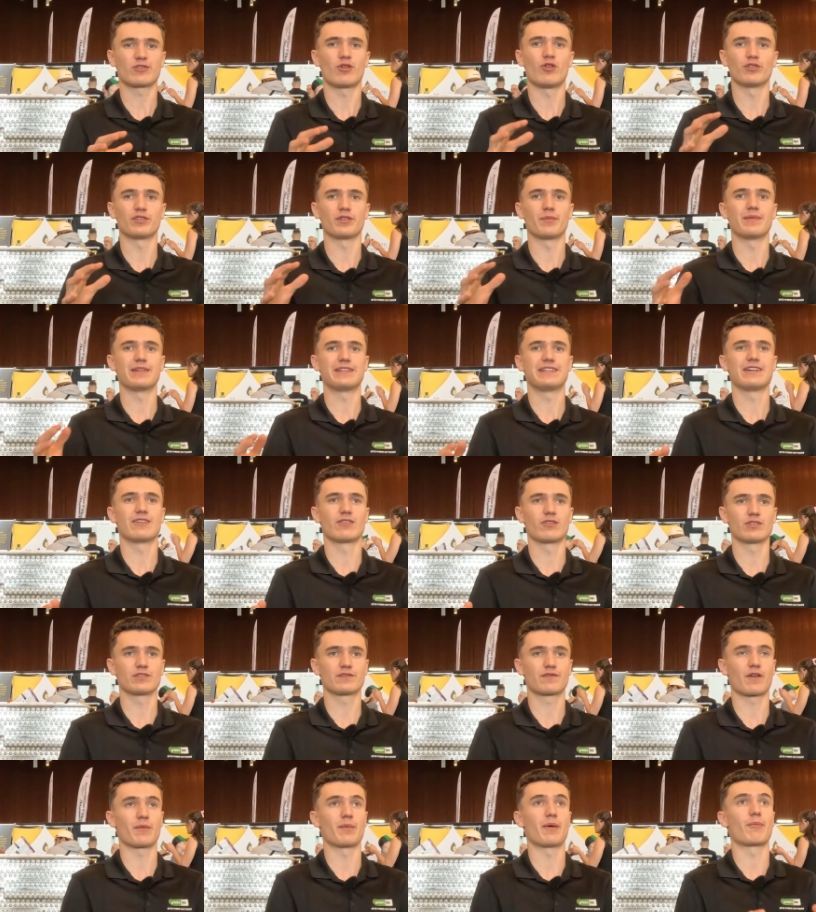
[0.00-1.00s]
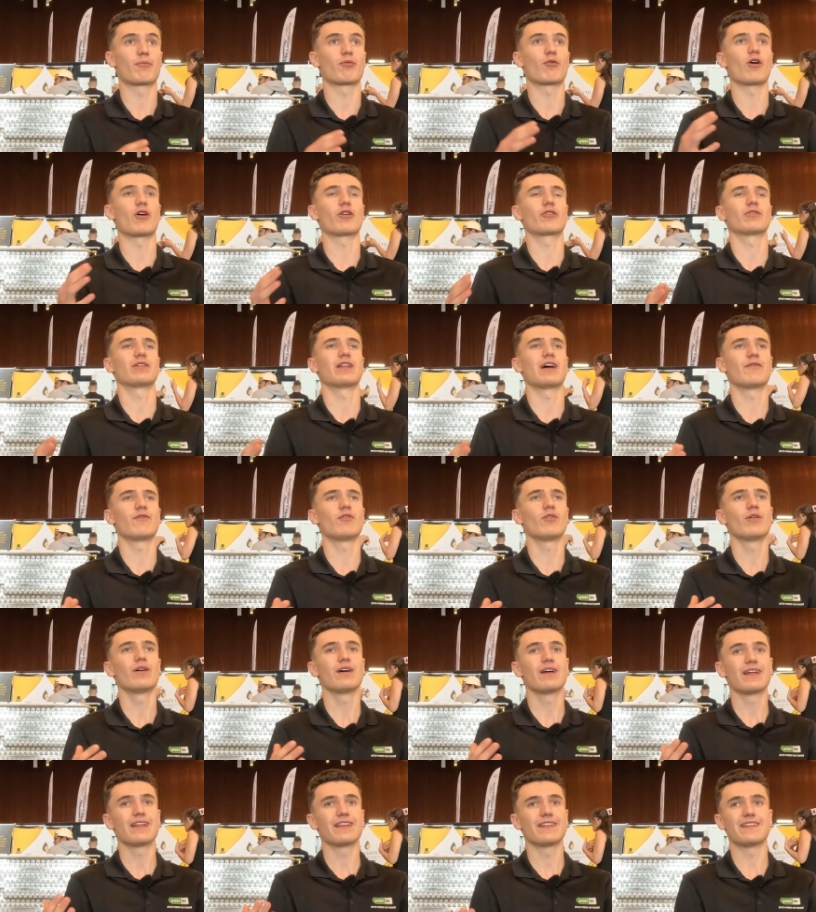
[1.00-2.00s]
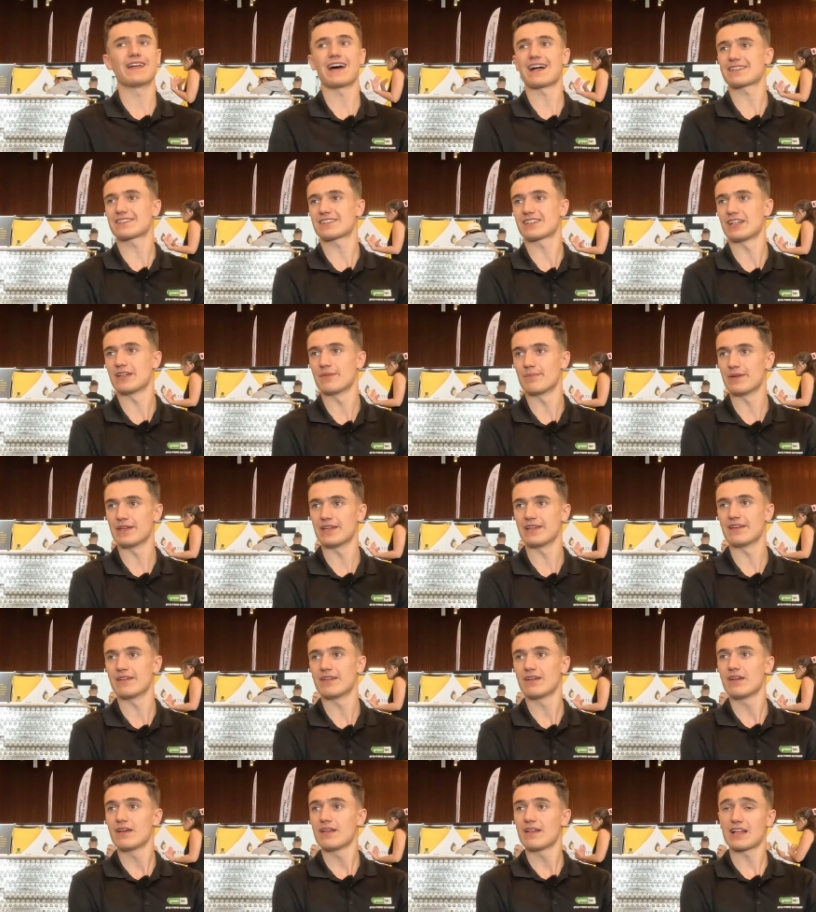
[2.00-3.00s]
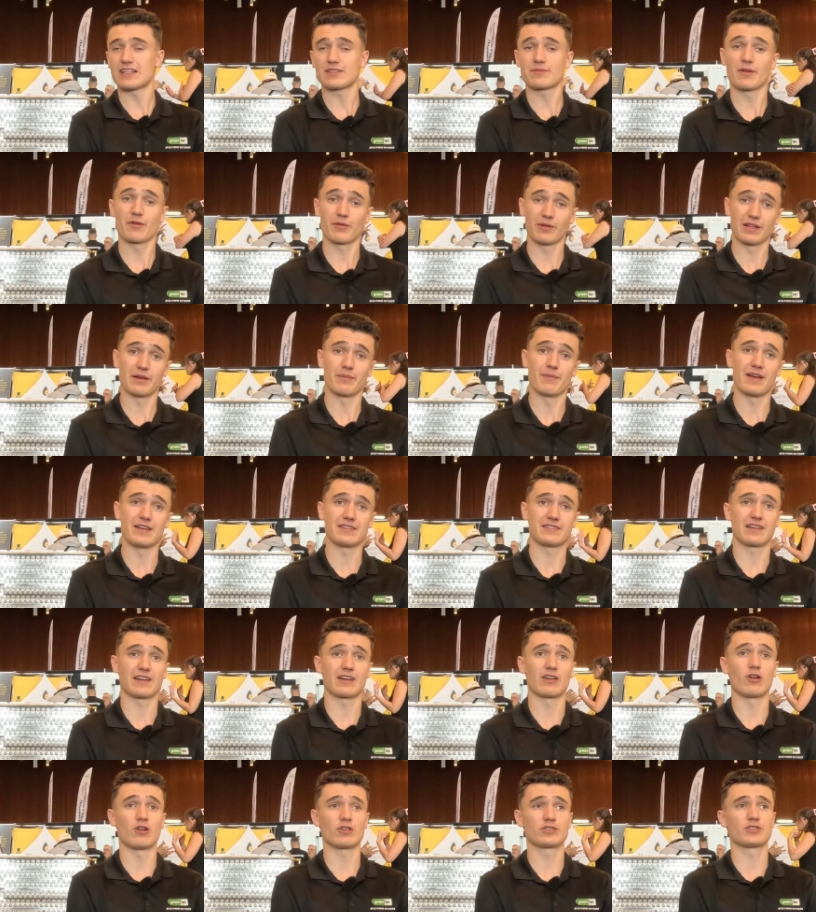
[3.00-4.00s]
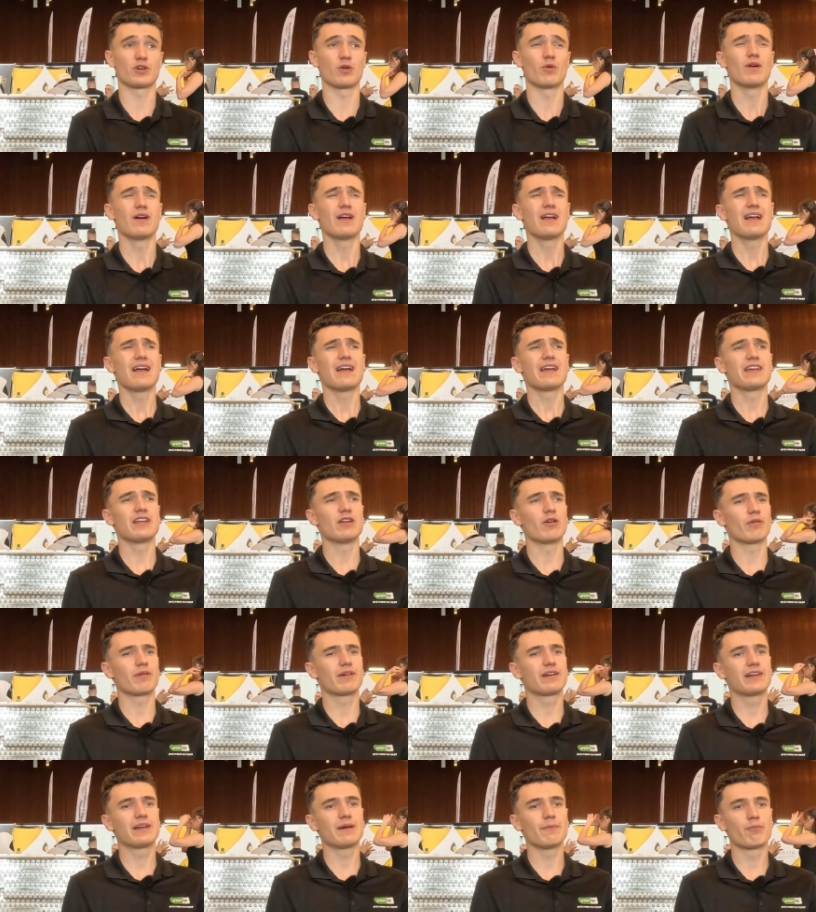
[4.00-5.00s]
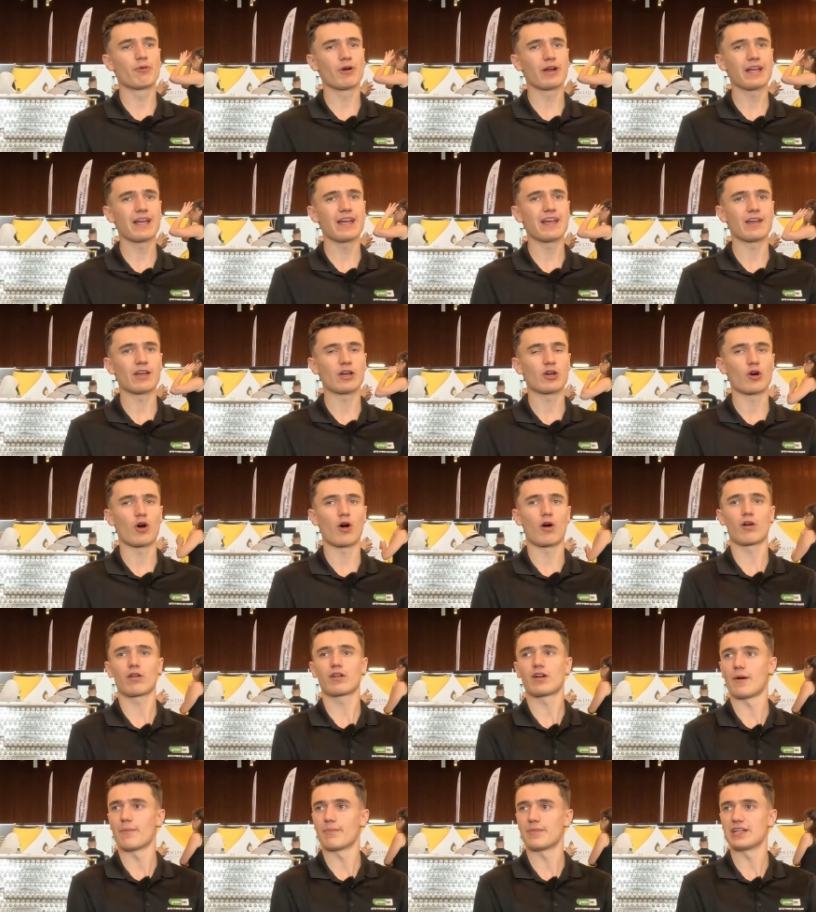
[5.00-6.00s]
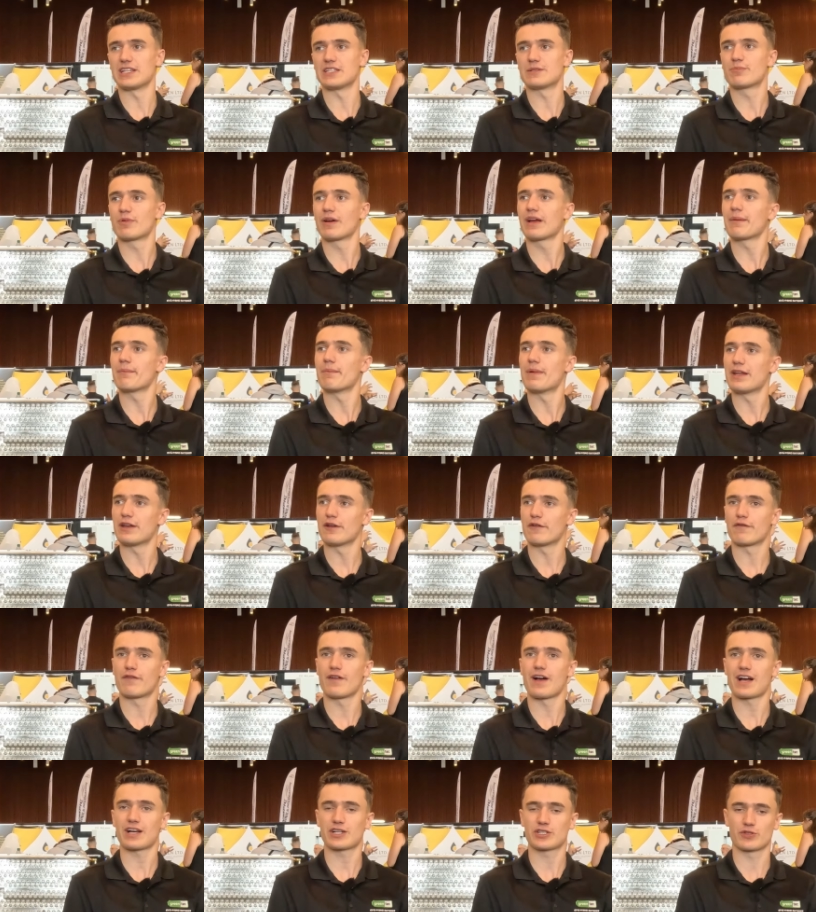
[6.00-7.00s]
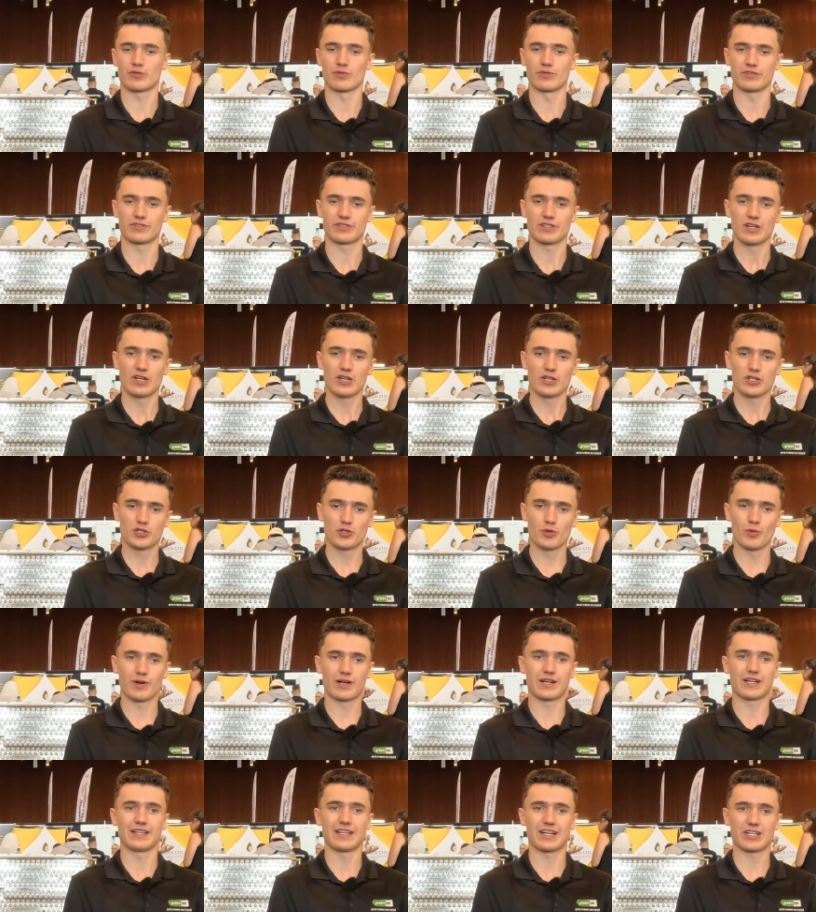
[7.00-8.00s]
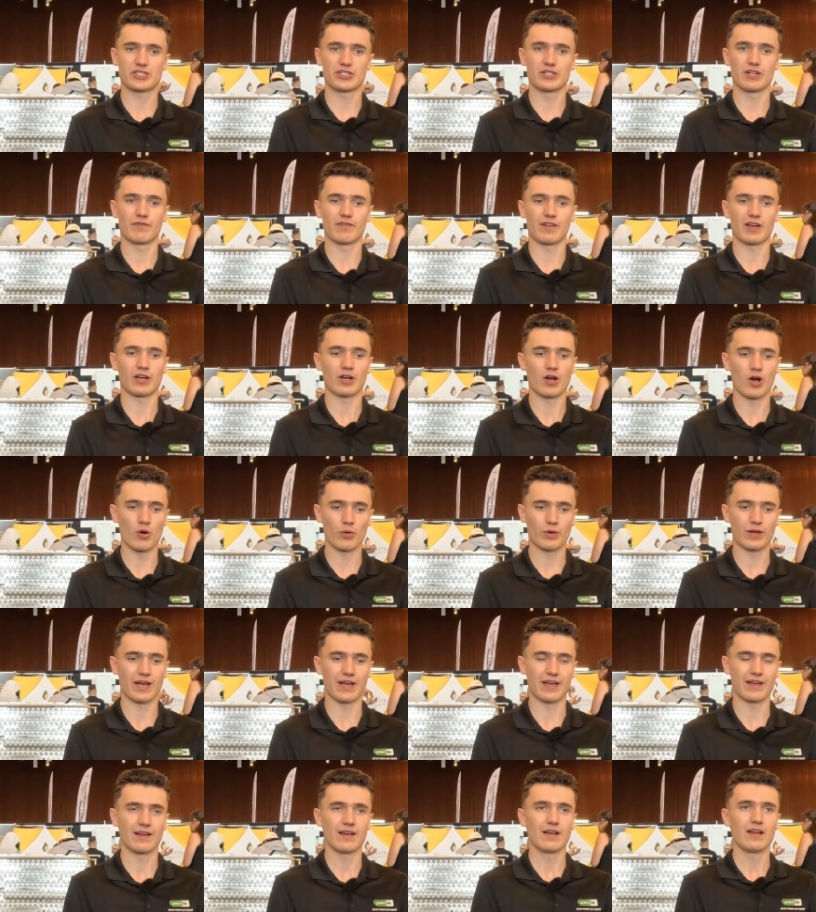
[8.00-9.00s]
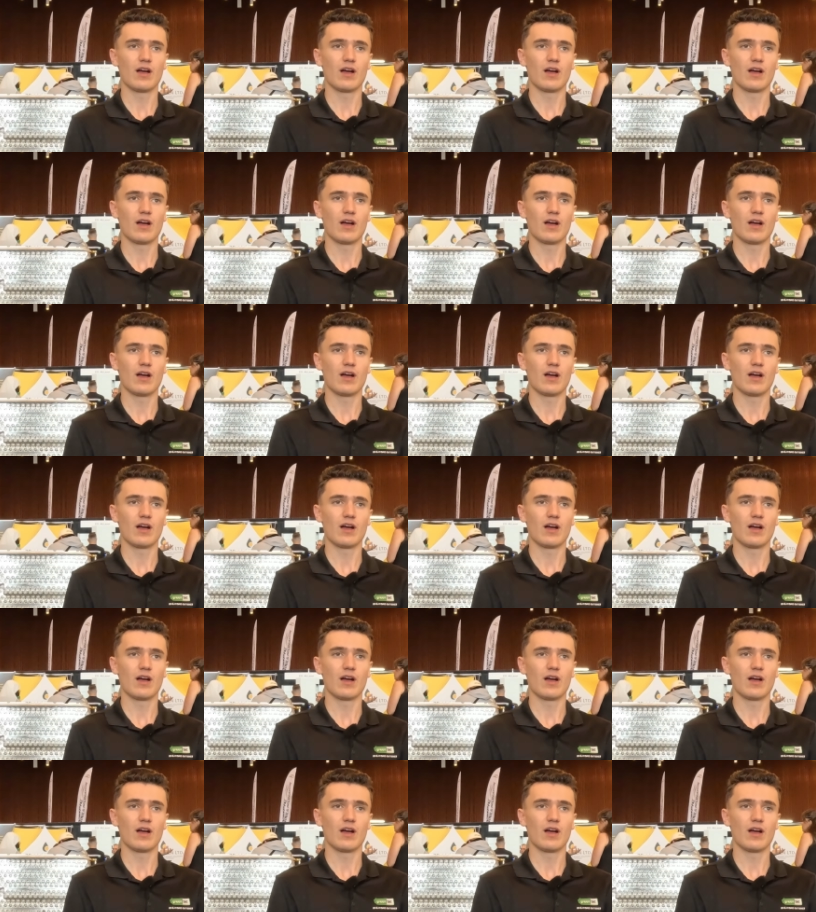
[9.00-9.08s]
all the materials from a broader level. That's going to be that's going to be really amazing. And also, you know, bringing car companies, bring manufacturers to a collection of like, okay,